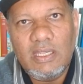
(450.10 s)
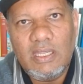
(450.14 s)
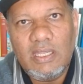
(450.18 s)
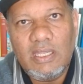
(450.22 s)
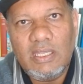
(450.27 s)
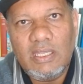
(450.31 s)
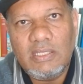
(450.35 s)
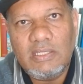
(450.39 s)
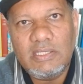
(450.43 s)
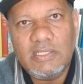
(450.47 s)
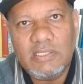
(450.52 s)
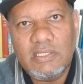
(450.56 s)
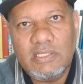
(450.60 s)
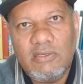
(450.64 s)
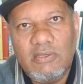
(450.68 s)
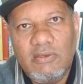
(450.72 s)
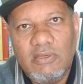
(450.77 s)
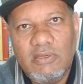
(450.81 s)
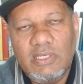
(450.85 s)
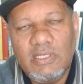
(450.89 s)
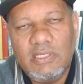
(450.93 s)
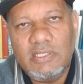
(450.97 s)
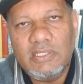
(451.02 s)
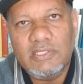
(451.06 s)
it is, it
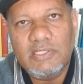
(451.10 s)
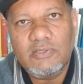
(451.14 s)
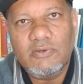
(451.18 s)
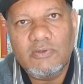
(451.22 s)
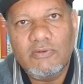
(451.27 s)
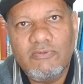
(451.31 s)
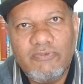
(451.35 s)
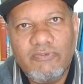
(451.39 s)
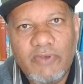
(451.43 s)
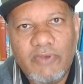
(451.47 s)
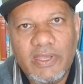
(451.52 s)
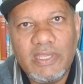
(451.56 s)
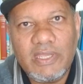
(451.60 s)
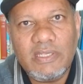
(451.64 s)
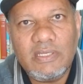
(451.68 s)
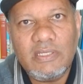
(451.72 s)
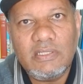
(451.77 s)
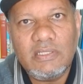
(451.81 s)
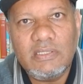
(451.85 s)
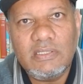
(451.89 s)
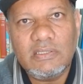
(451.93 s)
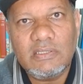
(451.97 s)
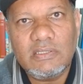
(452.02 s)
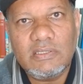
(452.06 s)
is
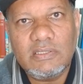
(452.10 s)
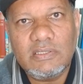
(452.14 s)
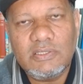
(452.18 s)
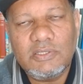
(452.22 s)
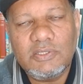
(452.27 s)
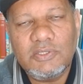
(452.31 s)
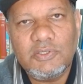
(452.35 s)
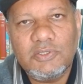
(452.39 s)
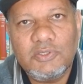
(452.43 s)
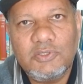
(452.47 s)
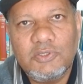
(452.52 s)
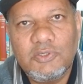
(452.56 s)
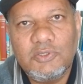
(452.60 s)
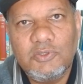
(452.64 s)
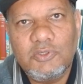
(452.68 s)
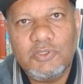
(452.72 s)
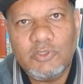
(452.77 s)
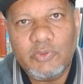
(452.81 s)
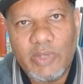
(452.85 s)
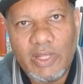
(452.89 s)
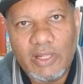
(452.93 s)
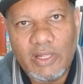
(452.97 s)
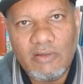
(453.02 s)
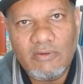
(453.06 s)
confined to
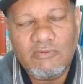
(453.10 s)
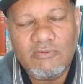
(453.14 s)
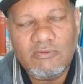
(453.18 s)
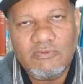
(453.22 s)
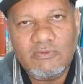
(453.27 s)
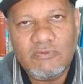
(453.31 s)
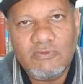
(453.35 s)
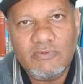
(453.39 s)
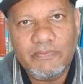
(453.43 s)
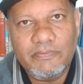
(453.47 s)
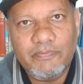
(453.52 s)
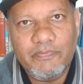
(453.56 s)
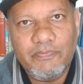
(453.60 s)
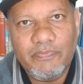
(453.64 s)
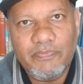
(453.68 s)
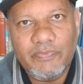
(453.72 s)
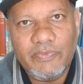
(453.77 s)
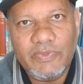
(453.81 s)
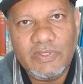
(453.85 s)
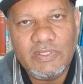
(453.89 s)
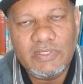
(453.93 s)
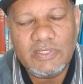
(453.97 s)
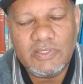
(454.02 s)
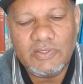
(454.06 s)
12.
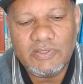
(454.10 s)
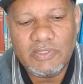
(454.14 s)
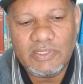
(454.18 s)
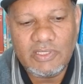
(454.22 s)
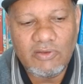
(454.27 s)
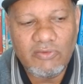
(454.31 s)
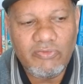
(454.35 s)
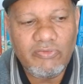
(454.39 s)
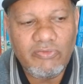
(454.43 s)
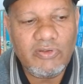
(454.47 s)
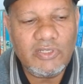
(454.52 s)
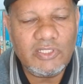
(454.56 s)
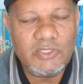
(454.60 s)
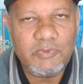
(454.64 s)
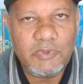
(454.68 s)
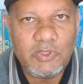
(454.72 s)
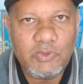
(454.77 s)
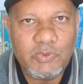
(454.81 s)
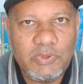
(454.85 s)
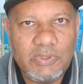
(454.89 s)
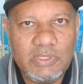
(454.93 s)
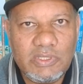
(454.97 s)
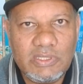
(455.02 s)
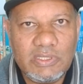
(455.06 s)
So the difference
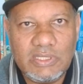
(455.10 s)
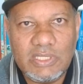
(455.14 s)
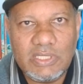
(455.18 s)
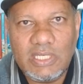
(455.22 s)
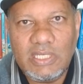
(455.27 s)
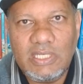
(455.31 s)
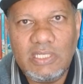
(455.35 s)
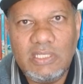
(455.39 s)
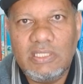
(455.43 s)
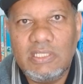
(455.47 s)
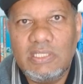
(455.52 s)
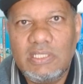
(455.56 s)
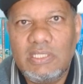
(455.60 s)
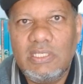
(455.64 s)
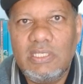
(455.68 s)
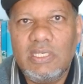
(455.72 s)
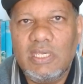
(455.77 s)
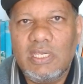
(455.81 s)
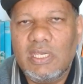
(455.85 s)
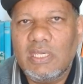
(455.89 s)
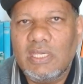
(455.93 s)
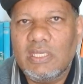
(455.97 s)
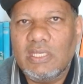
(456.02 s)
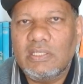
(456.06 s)
between the Zaidi
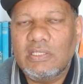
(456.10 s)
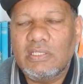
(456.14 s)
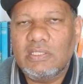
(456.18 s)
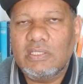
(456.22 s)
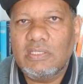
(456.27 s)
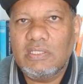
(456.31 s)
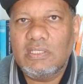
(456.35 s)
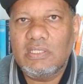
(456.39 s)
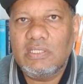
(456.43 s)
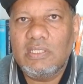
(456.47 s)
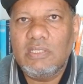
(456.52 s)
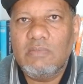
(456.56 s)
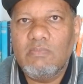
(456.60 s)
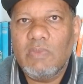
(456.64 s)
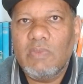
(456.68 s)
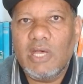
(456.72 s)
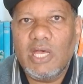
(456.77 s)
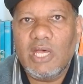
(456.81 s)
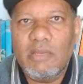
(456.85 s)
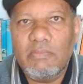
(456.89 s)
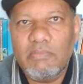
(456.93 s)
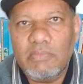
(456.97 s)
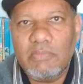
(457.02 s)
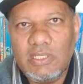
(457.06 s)
and the
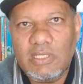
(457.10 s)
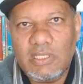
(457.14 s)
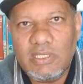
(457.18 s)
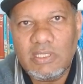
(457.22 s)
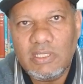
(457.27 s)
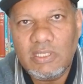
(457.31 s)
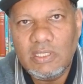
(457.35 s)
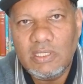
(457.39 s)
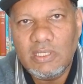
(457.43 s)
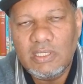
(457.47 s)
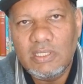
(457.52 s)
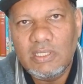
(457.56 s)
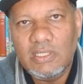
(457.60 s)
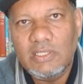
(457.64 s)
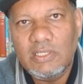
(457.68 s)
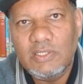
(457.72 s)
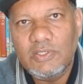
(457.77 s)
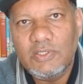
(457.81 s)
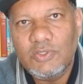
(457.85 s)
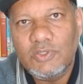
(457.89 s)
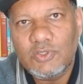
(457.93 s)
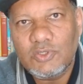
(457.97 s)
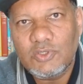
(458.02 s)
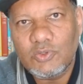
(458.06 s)
Imami
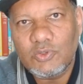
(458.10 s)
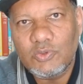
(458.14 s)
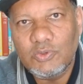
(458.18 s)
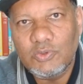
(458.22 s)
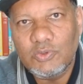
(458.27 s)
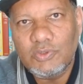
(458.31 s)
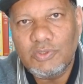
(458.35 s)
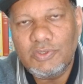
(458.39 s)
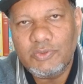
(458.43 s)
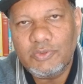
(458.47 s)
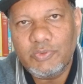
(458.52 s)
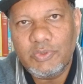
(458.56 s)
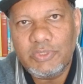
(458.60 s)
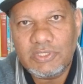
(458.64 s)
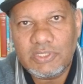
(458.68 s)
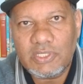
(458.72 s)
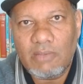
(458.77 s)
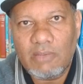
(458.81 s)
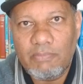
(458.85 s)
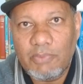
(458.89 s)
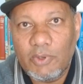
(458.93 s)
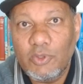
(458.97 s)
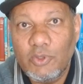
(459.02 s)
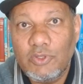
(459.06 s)
schools, which are
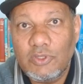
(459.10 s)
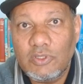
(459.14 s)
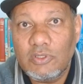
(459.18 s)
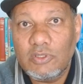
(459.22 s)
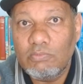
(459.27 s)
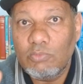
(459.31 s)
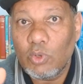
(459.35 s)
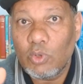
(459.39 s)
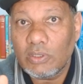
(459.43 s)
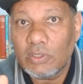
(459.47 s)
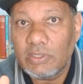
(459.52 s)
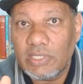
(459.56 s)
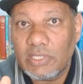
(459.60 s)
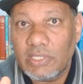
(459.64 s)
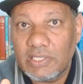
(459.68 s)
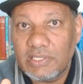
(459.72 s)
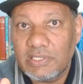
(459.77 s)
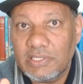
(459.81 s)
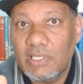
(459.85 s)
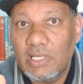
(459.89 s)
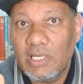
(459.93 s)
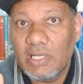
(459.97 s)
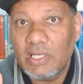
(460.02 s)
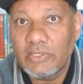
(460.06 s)
both
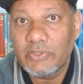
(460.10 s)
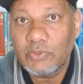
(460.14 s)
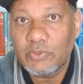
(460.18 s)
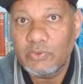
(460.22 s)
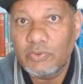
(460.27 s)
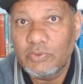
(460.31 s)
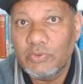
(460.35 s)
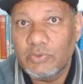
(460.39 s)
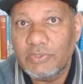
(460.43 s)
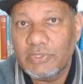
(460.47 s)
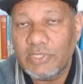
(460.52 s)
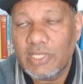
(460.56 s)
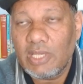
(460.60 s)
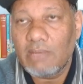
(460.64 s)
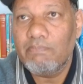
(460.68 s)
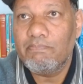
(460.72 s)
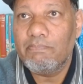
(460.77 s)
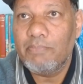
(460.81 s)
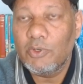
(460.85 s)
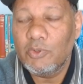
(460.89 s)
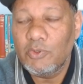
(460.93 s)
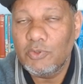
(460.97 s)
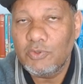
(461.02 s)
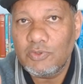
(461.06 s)
Mu'tazila schools, they are
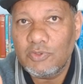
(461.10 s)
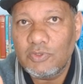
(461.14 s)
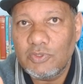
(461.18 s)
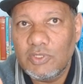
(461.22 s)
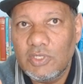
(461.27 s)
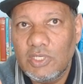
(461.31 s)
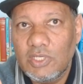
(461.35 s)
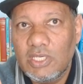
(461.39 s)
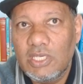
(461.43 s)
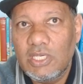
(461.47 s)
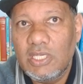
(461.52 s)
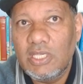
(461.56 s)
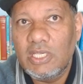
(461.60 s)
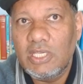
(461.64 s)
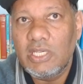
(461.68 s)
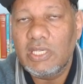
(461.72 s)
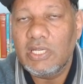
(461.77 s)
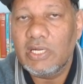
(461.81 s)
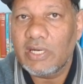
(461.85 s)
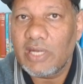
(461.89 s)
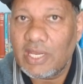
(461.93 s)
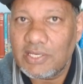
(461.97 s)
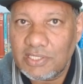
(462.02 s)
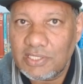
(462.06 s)
both
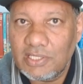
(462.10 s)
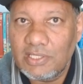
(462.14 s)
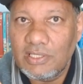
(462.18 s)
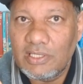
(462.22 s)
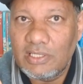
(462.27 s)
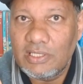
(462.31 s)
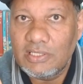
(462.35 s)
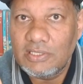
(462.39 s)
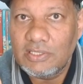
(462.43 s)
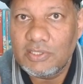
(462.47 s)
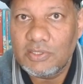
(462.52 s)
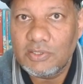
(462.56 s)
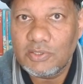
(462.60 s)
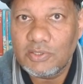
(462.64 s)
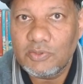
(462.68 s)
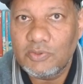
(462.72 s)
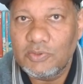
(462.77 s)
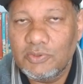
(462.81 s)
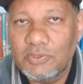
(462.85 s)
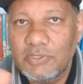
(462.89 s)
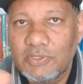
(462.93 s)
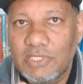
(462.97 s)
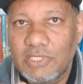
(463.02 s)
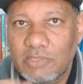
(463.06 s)
rationalist
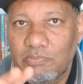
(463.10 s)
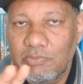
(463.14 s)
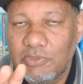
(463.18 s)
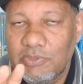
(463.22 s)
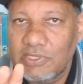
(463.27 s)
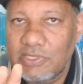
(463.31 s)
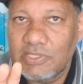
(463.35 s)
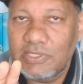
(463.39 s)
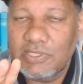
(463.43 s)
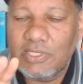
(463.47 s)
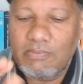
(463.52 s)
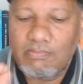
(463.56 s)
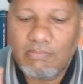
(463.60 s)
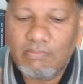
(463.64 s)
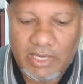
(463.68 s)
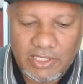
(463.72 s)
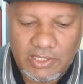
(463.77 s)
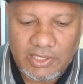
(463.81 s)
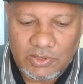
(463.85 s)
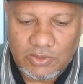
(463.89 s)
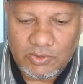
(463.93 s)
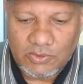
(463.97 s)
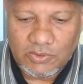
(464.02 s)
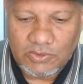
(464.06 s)
schools. Let me just
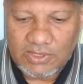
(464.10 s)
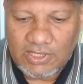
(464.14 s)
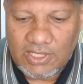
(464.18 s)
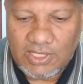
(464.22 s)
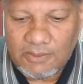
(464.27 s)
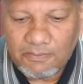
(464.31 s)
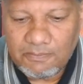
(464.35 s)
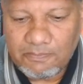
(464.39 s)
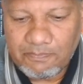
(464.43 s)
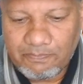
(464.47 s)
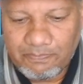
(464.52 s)
remind you there